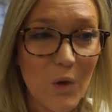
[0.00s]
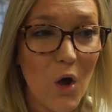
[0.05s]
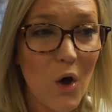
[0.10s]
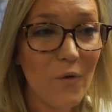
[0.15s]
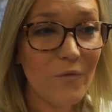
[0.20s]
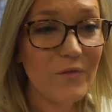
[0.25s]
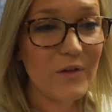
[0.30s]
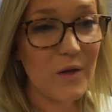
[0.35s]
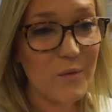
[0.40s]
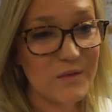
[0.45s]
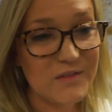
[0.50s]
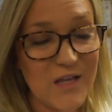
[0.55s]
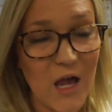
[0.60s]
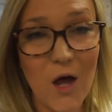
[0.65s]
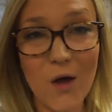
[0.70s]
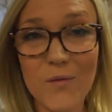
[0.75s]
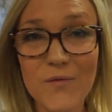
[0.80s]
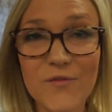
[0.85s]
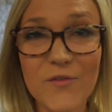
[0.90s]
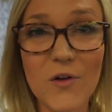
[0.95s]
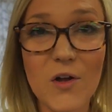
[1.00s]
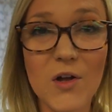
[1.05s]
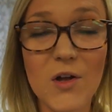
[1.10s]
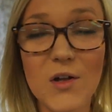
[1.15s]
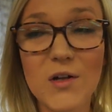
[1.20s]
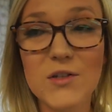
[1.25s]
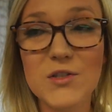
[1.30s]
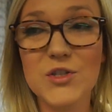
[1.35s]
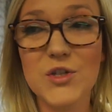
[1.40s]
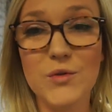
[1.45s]
hopefully it was
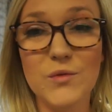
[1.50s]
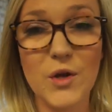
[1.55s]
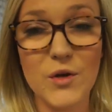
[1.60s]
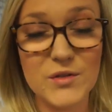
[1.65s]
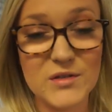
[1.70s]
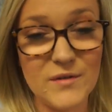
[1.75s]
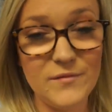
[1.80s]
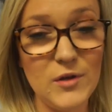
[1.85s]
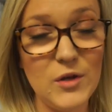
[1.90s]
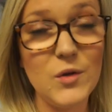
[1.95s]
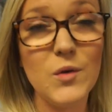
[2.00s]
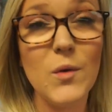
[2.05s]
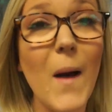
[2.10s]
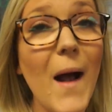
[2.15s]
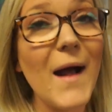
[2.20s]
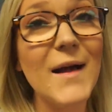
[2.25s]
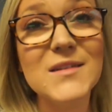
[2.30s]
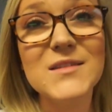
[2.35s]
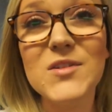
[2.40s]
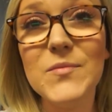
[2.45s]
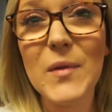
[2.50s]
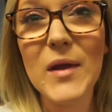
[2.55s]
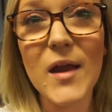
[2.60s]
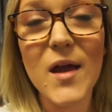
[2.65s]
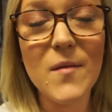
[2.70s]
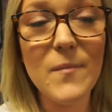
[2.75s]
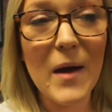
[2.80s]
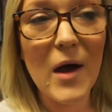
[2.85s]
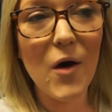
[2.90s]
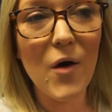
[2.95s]
helpful to those of you who asked me
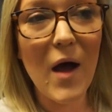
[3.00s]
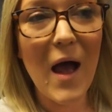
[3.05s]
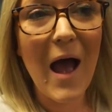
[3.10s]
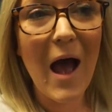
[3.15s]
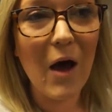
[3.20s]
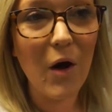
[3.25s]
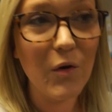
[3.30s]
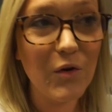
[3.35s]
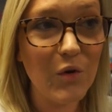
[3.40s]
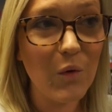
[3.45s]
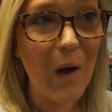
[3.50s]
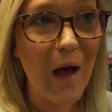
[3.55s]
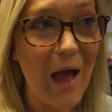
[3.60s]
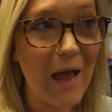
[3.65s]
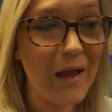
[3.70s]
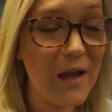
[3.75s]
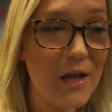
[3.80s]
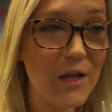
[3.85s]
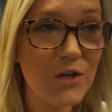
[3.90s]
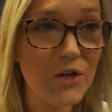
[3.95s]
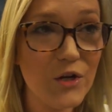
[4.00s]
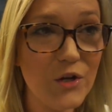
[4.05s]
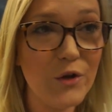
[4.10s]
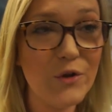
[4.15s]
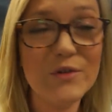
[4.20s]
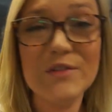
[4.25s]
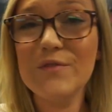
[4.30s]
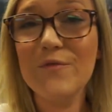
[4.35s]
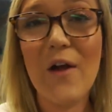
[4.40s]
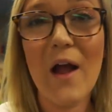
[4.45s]
about how do I
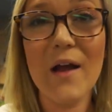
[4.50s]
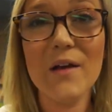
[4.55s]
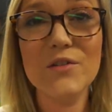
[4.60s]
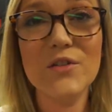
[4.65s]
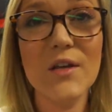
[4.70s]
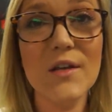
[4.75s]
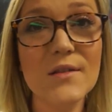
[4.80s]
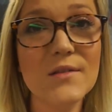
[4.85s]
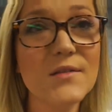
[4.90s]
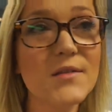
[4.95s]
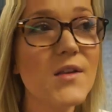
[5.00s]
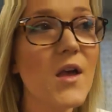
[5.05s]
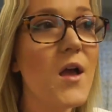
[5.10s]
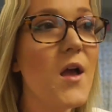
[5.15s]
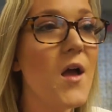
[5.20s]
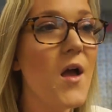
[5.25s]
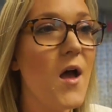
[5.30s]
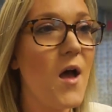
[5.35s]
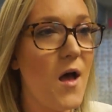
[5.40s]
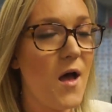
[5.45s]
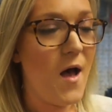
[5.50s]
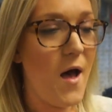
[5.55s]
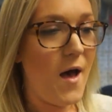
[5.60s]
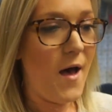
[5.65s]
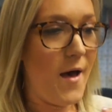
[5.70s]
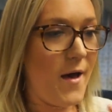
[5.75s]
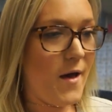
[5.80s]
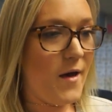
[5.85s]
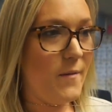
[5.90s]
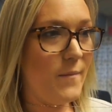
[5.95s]
introduce fractions.
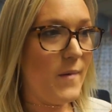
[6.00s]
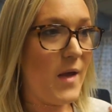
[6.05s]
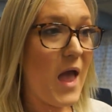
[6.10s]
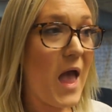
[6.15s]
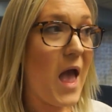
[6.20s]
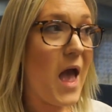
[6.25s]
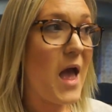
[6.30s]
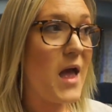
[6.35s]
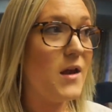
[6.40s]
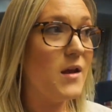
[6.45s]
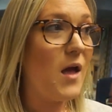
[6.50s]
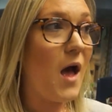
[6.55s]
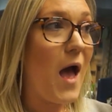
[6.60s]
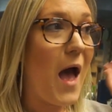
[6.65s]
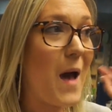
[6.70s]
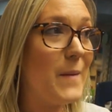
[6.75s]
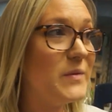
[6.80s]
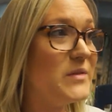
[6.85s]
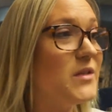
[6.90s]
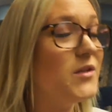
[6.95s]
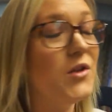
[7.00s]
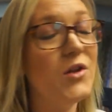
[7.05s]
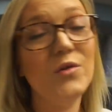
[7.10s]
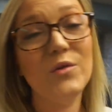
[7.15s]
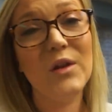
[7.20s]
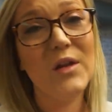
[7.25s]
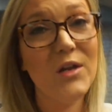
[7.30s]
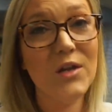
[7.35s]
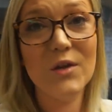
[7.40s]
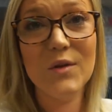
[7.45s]
Um, and
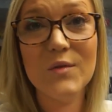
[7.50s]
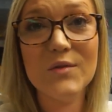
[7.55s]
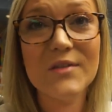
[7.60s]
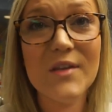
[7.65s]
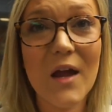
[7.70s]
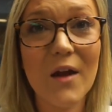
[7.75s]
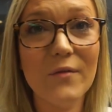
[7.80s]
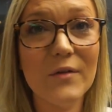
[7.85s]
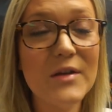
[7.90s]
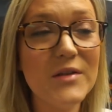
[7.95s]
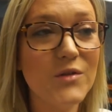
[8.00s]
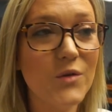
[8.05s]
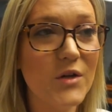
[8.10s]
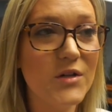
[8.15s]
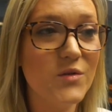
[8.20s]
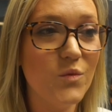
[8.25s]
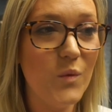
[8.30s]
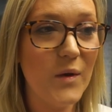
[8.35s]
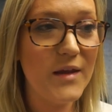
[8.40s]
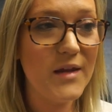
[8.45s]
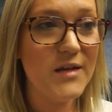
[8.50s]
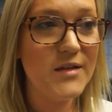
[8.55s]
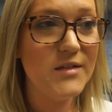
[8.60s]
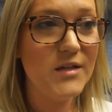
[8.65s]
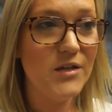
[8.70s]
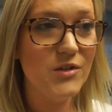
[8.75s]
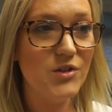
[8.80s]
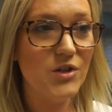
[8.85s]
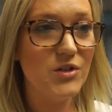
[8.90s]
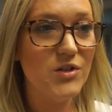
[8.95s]
absolutely use that resource,
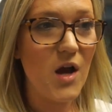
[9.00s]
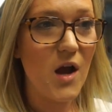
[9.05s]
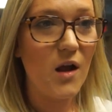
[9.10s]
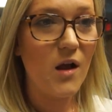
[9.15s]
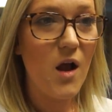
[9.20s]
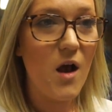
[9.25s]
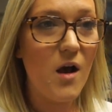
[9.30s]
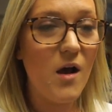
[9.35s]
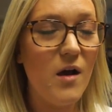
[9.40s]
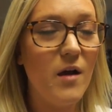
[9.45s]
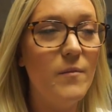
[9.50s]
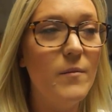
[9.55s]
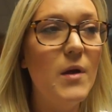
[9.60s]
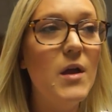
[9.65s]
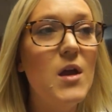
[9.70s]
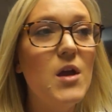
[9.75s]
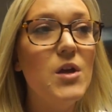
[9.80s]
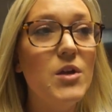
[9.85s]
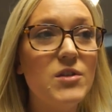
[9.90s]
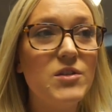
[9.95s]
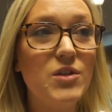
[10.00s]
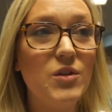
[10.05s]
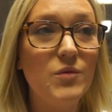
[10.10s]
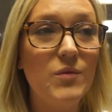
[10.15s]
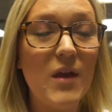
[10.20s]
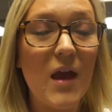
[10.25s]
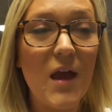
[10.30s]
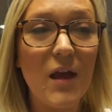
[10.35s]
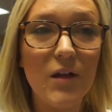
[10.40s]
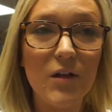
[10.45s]
wikiteacher.com, to
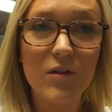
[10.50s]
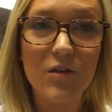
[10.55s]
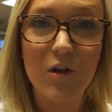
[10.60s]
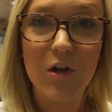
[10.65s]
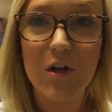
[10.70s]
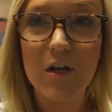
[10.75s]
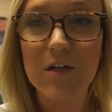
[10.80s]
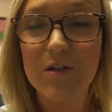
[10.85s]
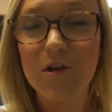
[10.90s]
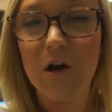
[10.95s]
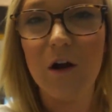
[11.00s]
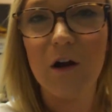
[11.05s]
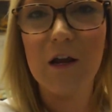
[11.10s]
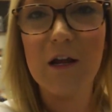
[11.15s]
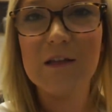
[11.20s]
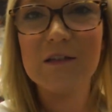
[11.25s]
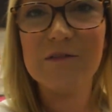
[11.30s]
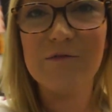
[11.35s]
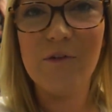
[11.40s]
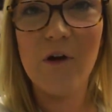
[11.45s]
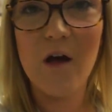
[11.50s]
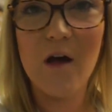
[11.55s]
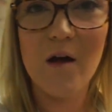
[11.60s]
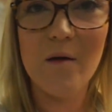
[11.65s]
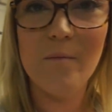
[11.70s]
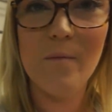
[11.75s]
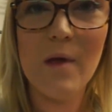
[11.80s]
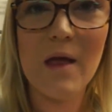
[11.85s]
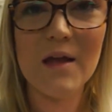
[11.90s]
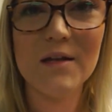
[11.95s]
get your learning targets
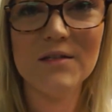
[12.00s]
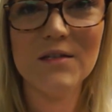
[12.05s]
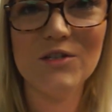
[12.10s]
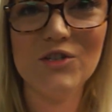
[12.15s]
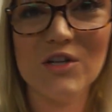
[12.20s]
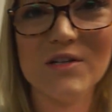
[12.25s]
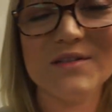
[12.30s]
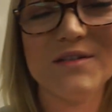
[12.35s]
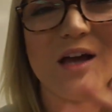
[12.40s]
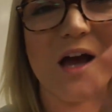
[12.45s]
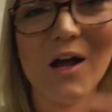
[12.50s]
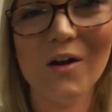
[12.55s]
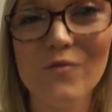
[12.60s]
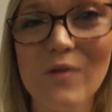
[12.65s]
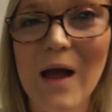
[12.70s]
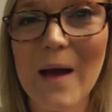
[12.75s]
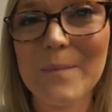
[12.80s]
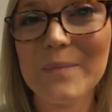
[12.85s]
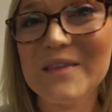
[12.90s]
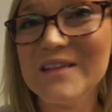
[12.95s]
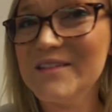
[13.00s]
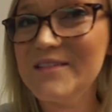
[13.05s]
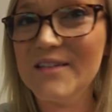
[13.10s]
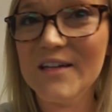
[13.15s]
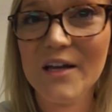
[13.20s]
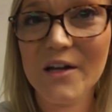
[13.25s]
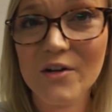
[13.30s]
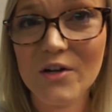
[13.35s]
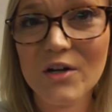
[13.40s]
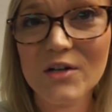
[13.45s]
from and to just unwrap the
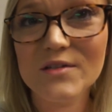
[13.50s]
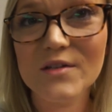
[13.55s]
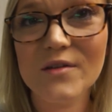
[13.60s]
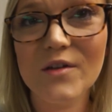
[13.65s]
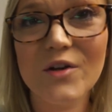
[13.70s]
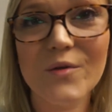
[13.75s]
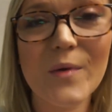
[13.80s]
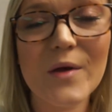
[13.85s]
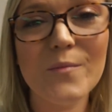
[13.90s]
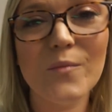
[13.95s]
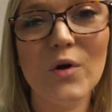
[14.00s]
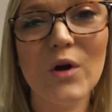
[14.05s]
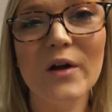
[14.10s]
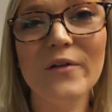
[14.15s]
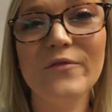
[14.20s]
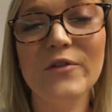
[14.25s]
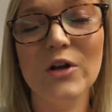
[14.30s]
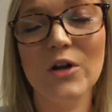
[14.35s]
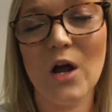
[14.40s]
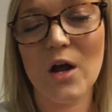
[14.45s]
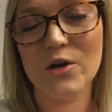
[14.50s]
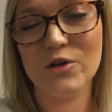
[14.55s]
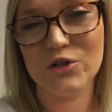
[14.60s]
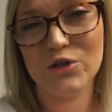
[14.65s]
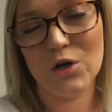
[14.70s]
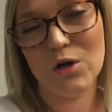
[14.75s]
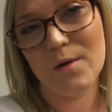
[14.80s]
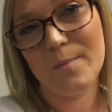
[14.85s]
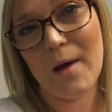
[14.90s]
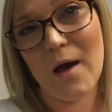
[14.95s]
standards a little bit more if you're not
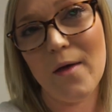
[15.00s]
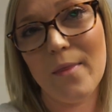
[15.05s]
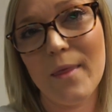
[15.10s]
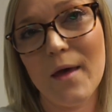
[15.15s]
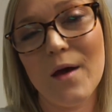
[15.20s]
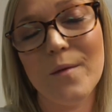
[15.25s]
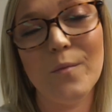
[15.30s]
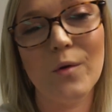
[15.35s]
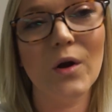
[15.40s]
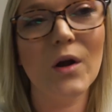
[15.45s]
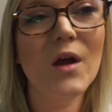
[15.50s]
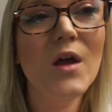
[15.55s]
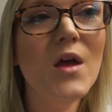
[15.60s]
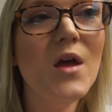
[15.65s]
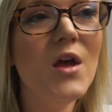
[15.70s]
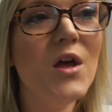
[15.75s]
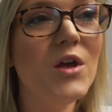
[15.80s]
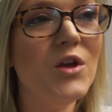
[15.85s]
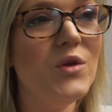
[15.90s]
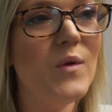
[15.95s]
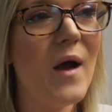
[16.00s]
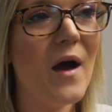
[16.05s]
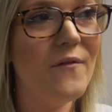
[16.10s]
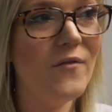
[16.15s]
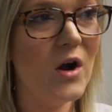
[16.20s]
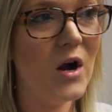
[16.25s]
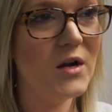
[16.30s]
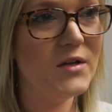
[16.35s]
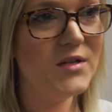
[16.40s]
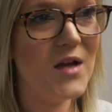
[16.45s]
sure about them or you have
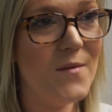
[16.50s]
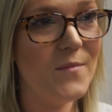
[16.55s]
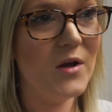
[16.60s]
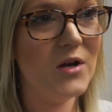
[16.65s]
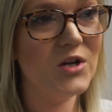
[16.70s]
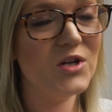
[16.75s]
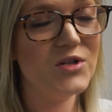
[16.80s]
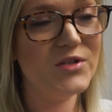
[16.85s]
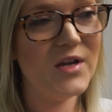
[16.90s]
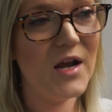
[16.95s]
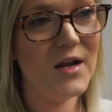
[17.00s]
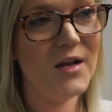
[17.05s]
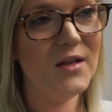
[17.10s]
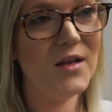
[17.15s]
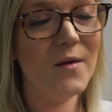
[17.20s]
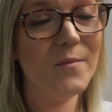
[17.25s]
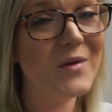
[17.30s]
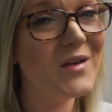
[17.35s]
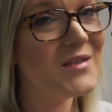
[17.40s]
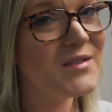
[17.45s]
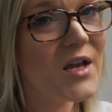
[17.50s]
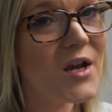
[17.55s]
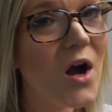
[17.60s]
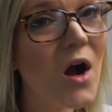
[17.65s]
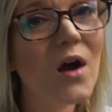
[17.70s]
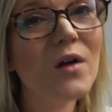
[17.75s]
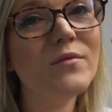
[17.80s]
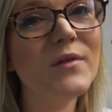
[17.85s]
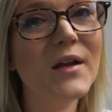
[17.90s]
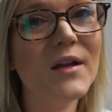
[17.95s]
a hard time understanding them because they
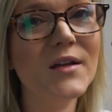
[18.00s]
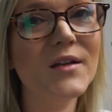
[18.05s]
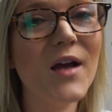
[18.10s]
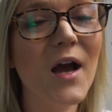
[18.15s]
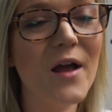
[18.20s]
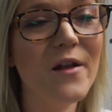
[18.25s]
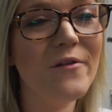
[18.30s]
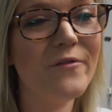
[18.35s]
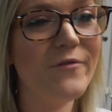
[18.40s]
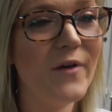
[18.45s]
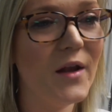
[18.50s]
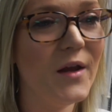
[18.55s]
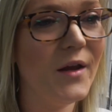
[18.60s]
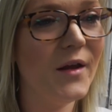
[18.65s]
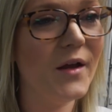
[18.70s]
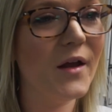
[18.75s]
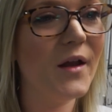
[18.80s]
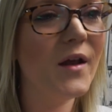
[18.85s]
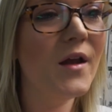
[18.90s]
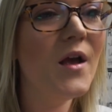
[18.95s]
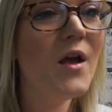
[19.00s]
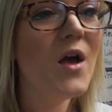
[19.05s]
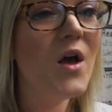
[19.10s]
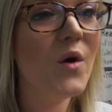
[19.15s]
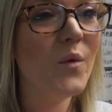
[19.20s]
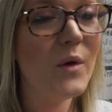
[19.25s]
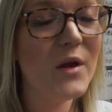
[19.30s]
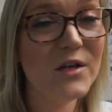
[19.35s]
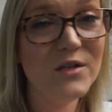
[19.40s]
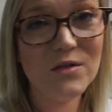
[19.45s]
are written kind of funny and
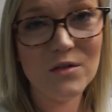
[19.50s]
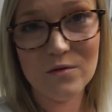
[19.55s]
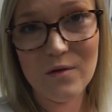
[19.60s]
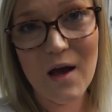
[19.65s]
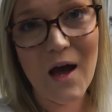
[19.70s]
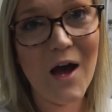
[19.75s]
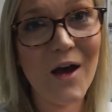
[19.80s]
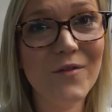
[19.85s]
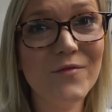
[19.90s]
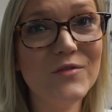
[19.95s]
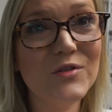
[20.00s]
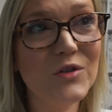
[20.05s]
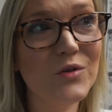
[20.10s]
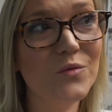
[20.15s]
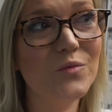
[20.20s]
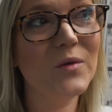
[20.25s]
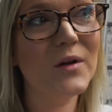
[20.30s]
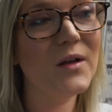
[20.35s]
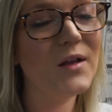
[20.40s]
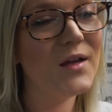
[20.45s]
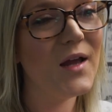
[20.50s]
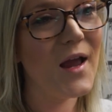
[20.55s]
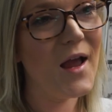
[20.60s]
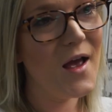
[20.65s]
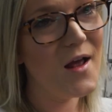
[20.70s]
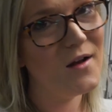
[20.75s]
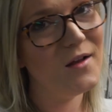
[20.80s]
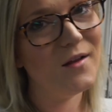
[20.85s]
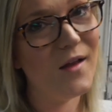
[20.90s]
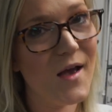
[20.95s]
we do have to really
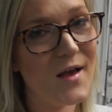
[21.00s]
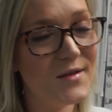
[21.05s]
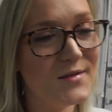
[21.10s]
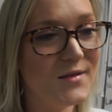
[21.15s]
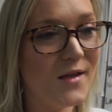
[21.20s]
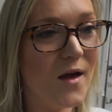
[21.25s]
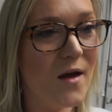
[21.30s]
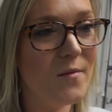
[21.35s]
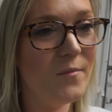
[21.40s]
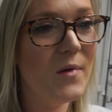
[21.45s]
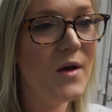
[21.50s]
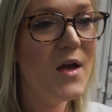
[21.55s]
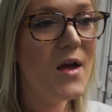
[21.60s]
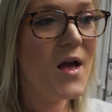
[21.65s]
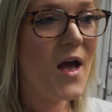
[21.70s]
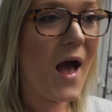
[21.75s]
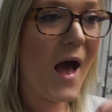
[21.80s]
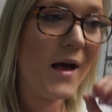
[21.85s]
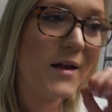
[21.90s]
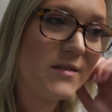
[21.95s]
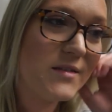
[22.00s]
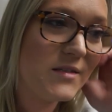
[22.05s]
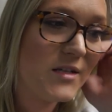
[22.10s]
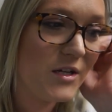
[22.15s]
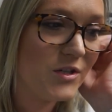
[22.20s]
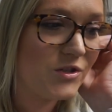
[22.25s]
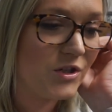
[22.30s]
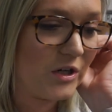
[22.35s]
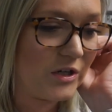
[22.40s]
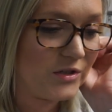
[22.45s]
analyze them as
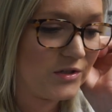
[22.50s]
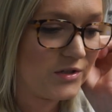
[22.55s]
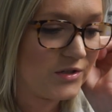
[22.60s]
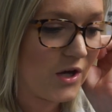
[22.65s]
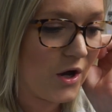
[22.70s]
teachers.